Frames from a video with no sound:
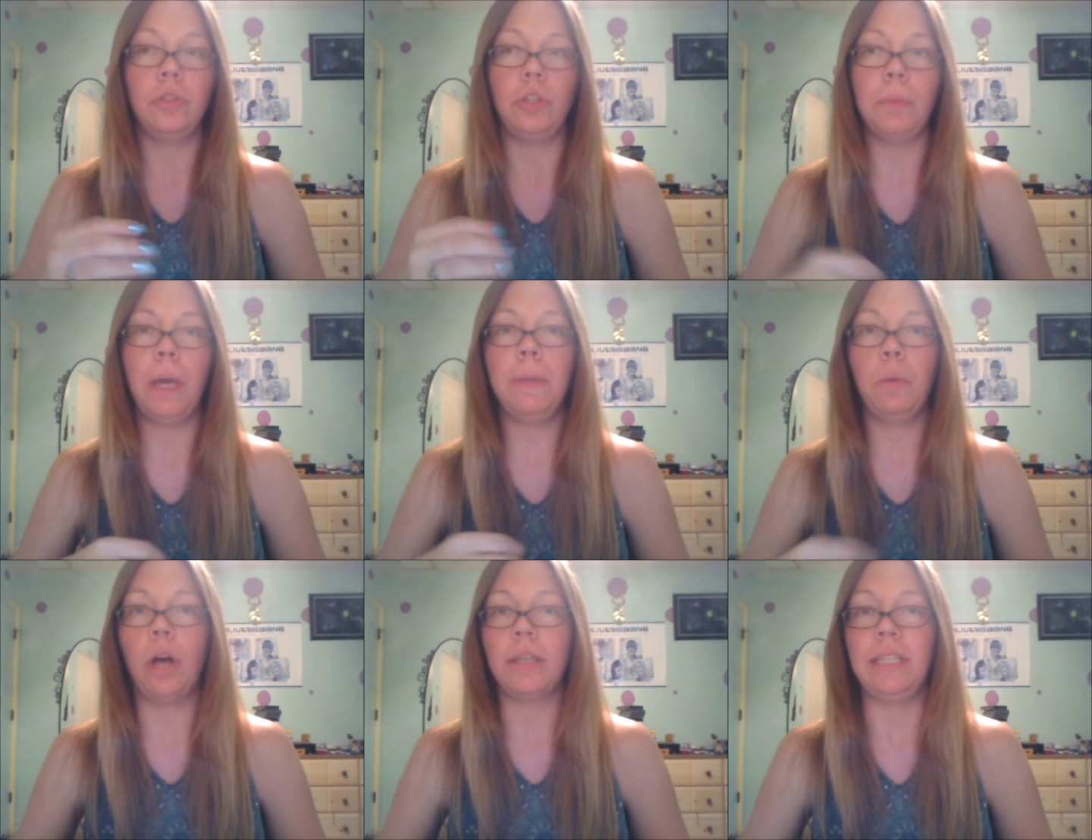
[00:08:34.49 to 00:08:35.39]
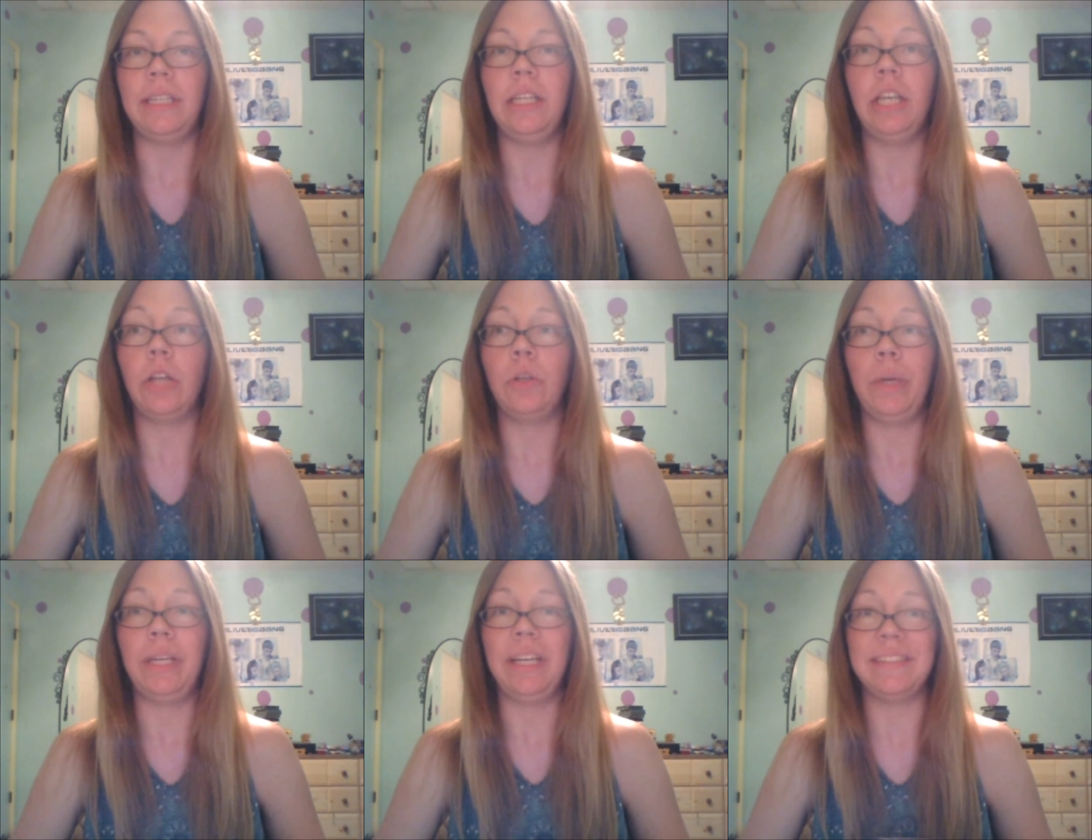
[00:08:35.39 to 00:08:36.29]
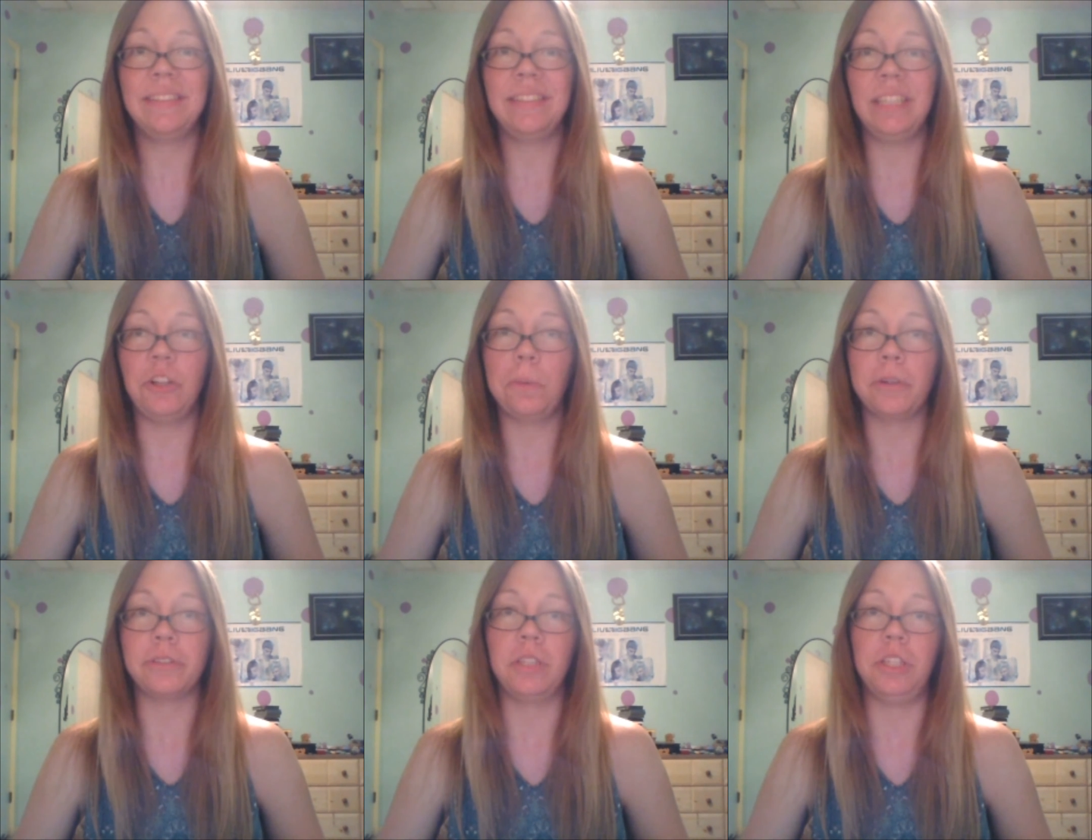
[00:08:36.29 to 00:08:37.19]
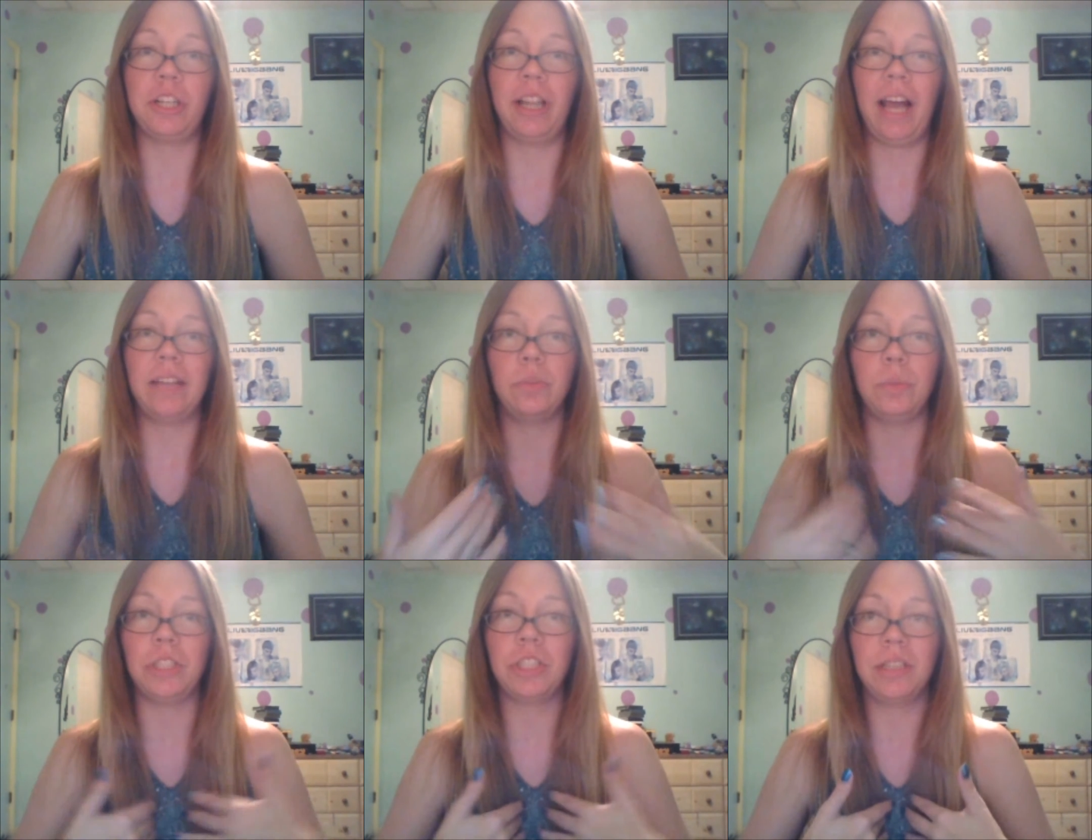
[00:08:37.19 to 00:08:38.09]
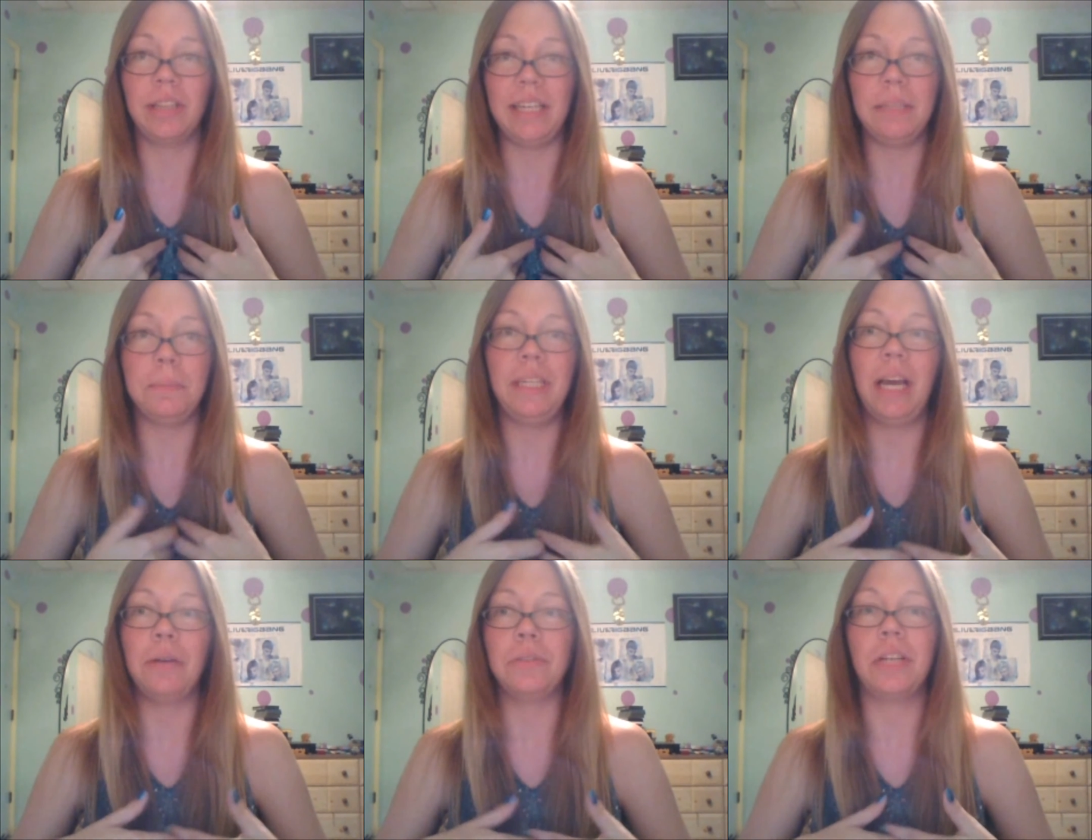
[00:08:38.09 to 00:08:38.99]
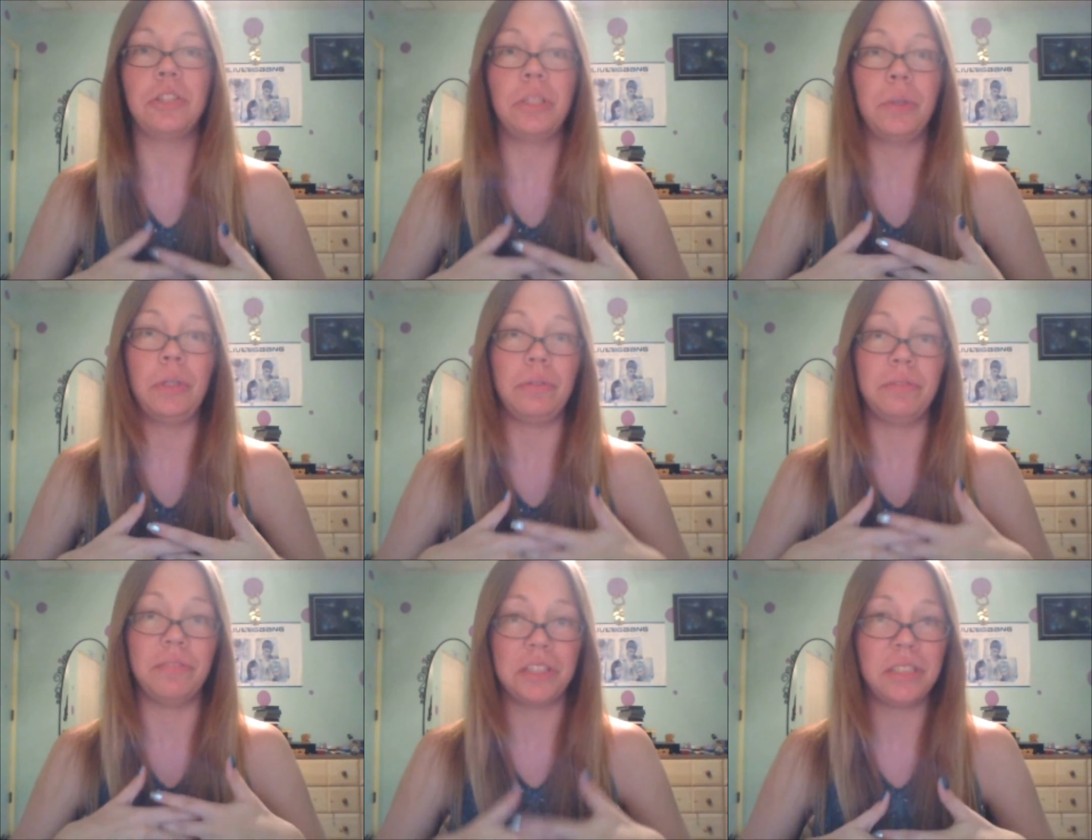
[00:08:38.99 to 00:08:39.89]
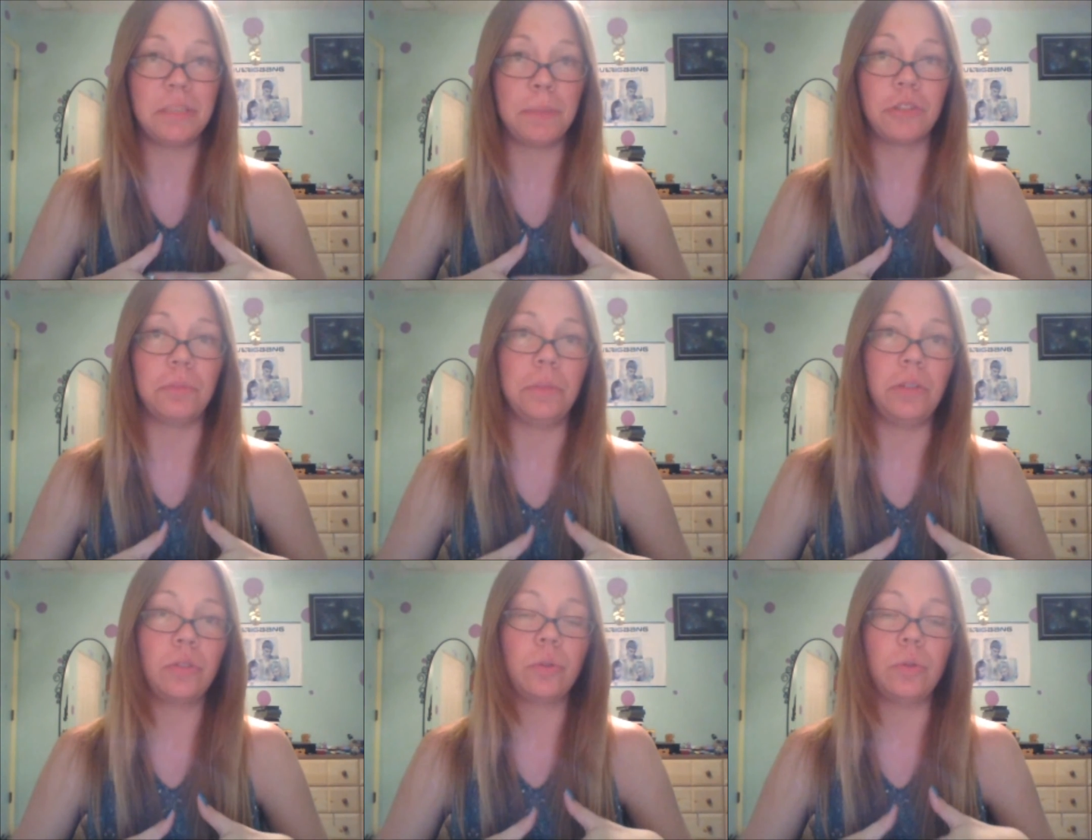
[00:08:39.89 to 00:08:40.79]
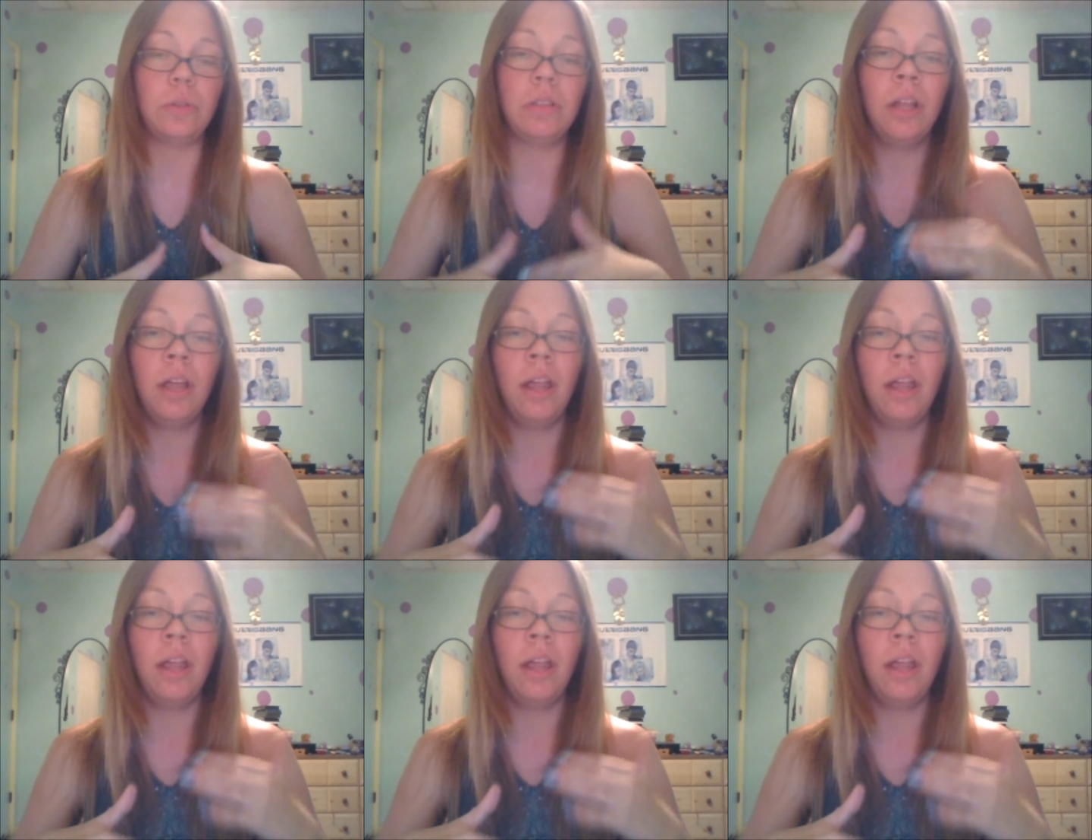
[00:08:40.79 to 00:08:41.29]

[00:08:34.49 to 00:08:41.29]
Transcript: You might be walking in not knowing a single person in your class, which, like me, I was actually going to a very special middle school.